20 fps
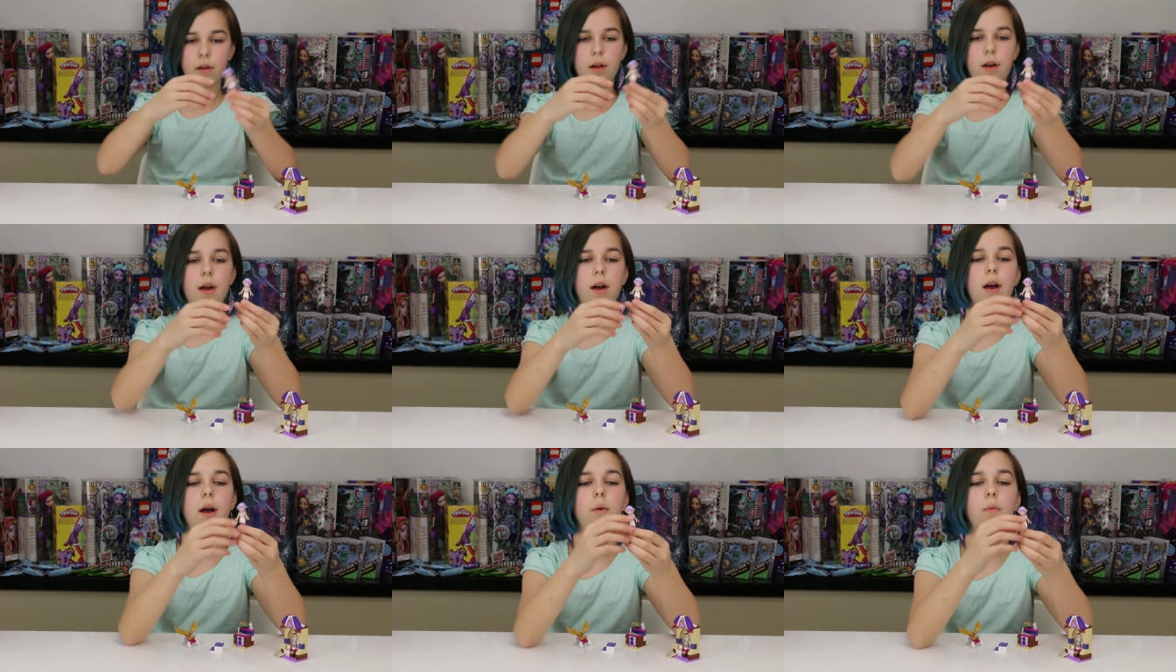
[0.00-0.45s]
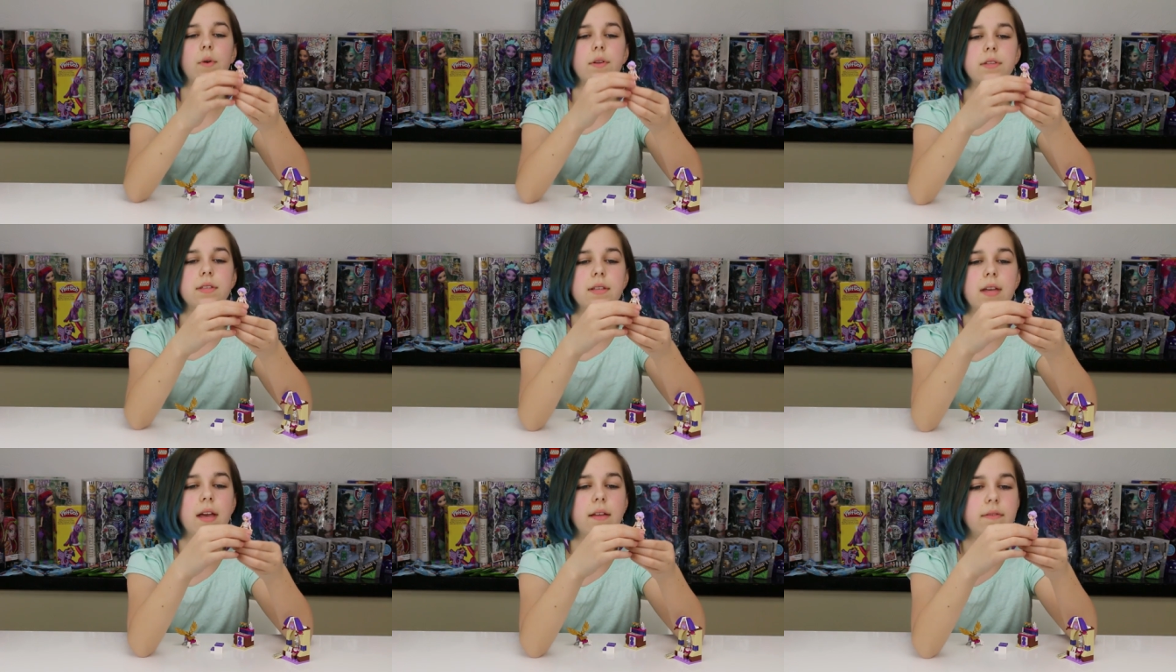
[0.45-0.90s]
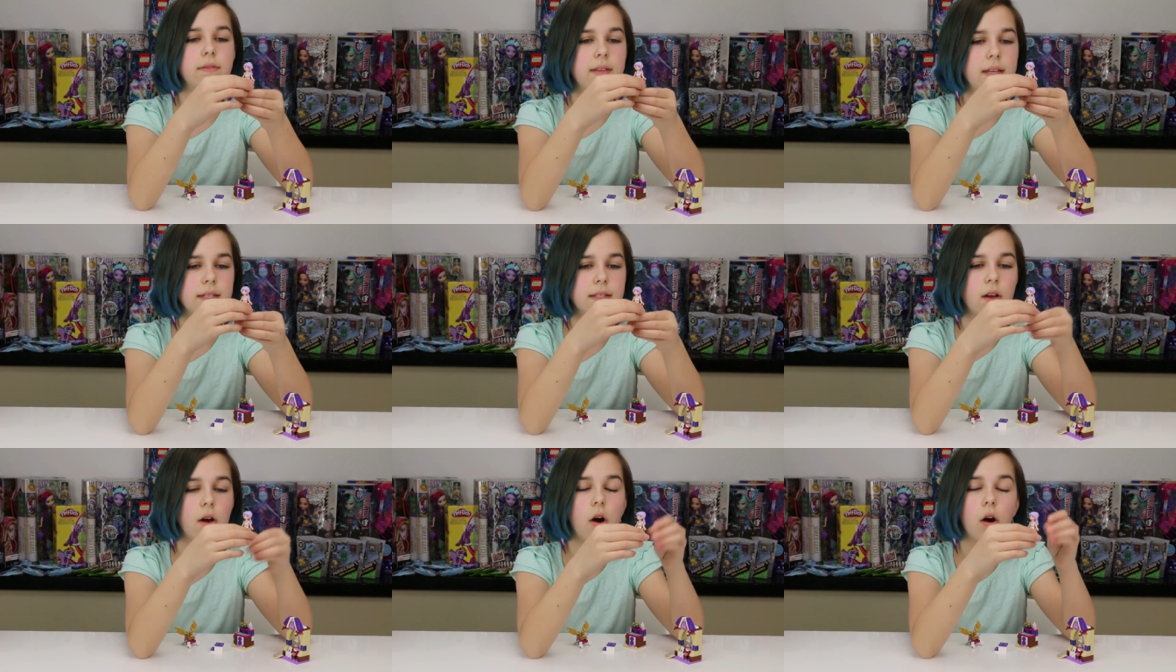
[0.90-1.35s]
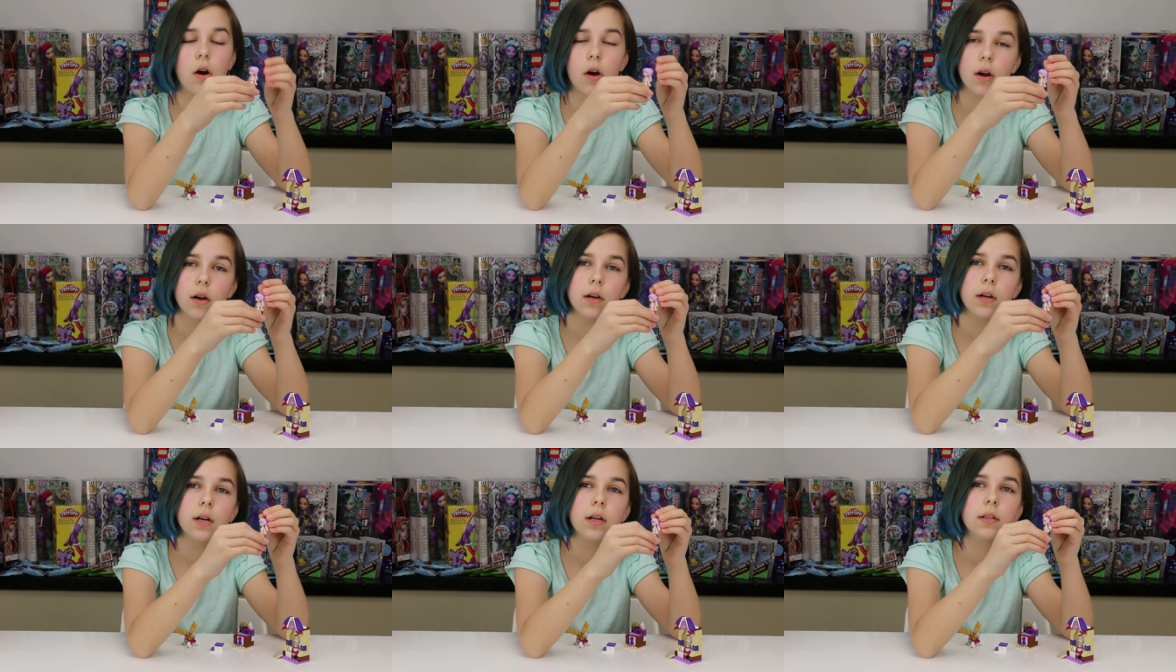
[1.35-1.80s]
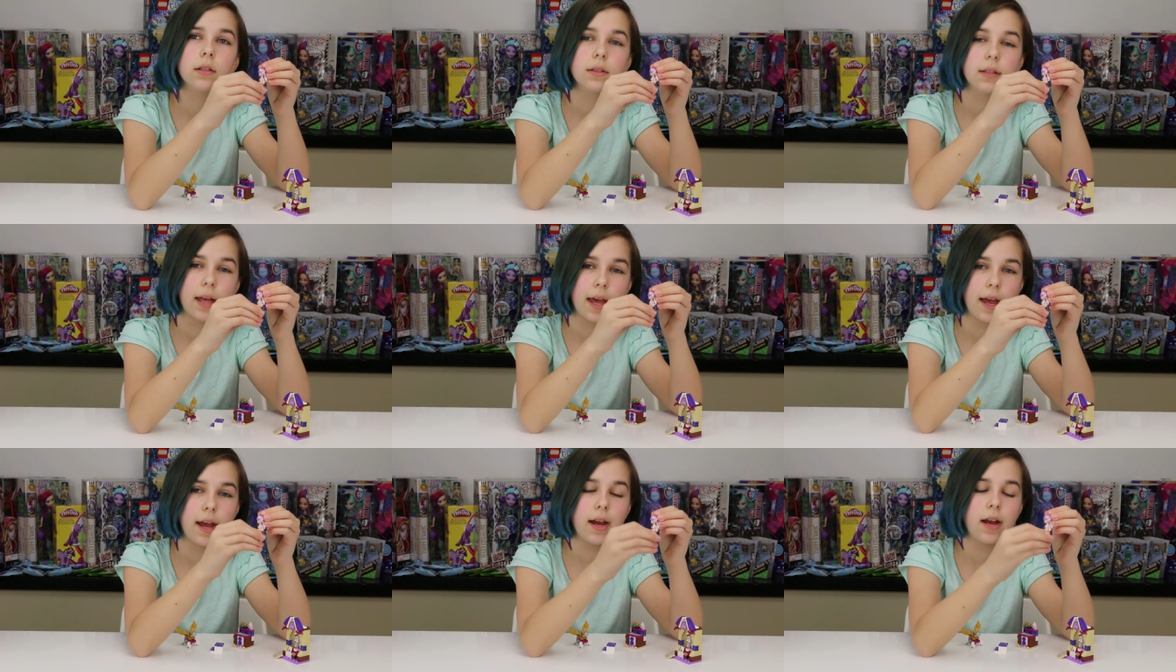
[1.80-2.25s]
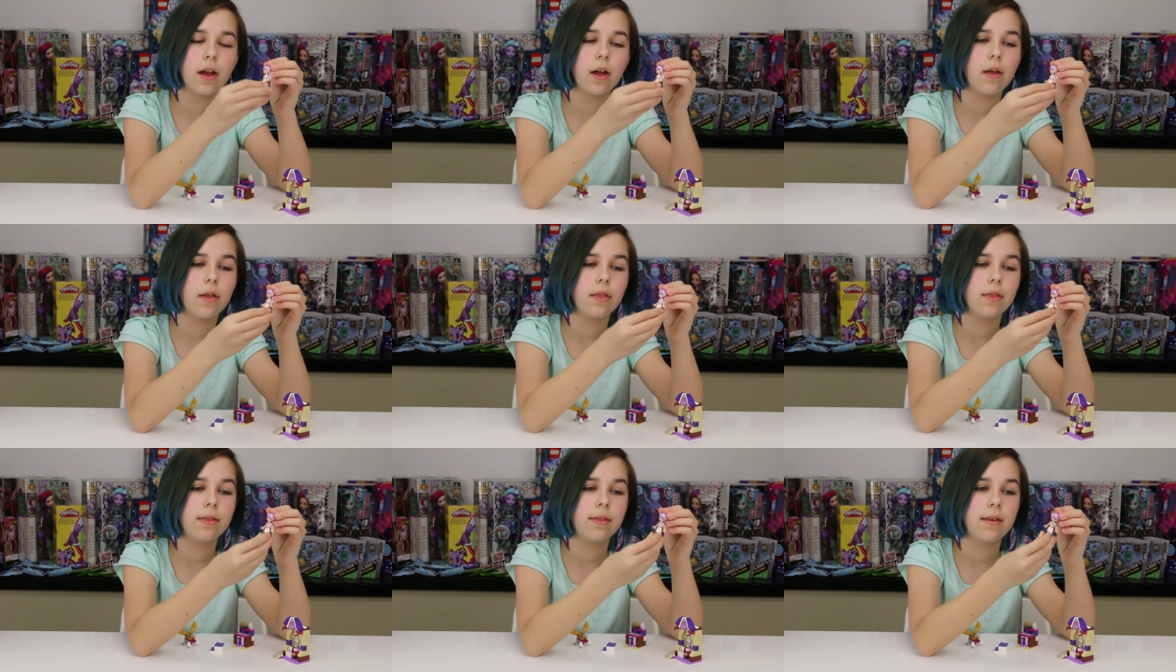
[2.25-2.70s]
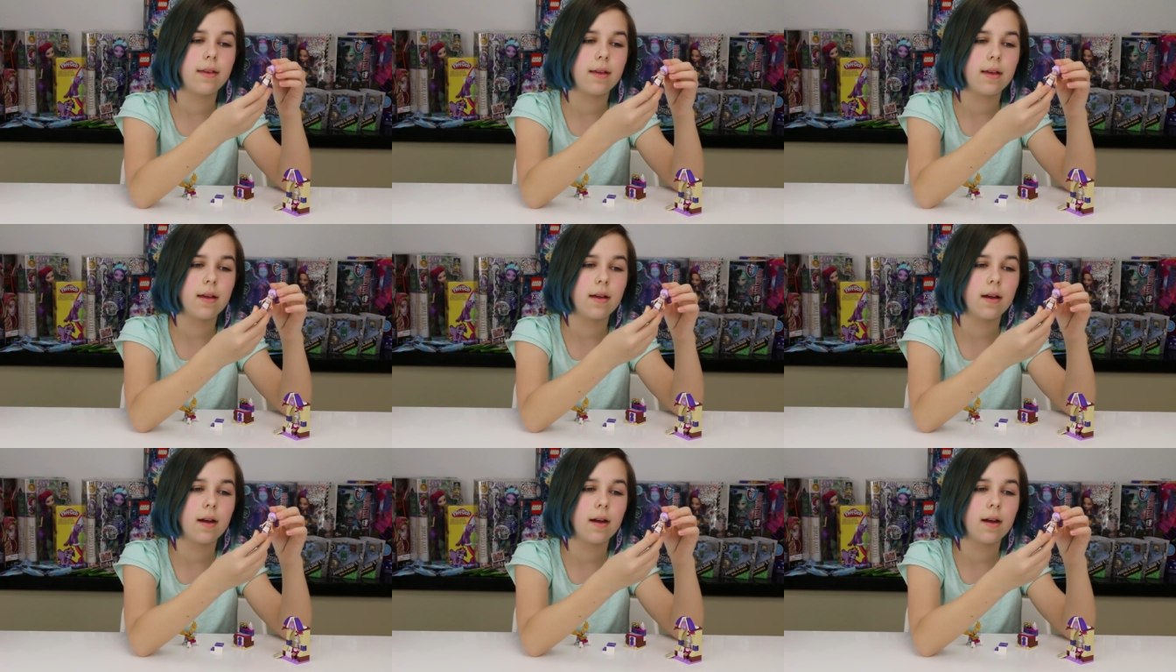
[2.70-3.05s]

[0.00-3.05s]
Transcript: Uh, once again, these are like the